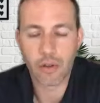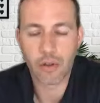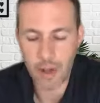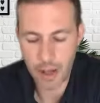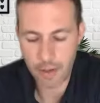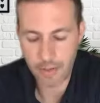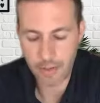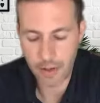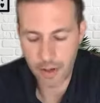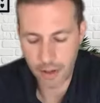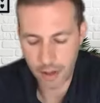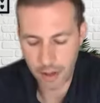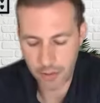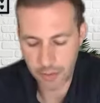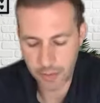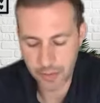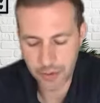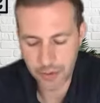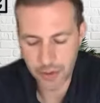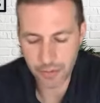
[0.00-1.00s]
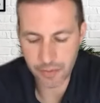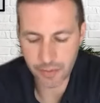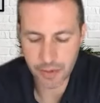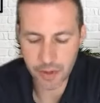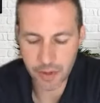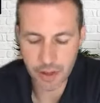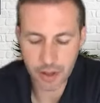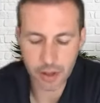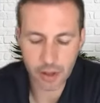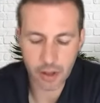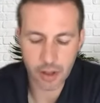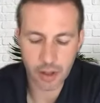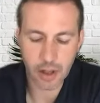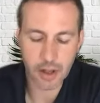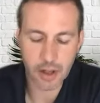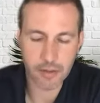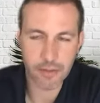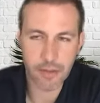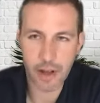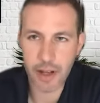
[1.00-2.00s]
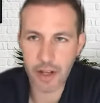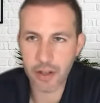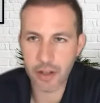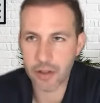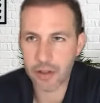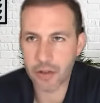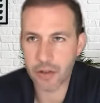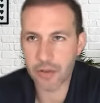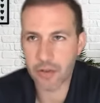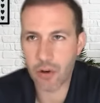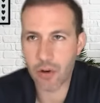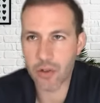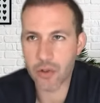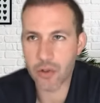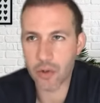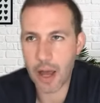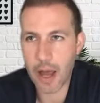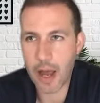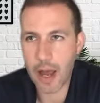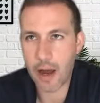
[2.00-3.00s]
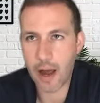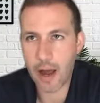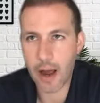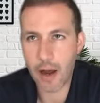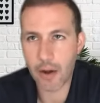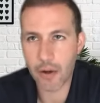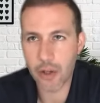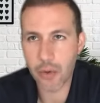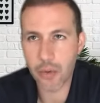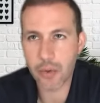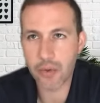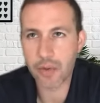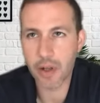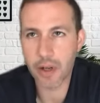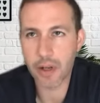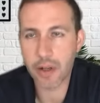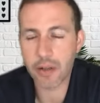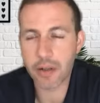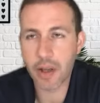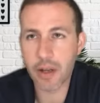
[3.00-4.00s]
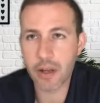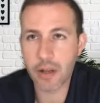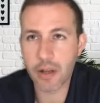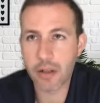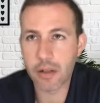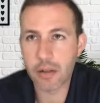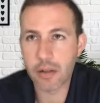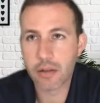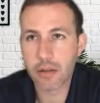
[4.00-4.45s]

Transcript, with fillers: have any specific uh, advice as far as how, you would vet a tenant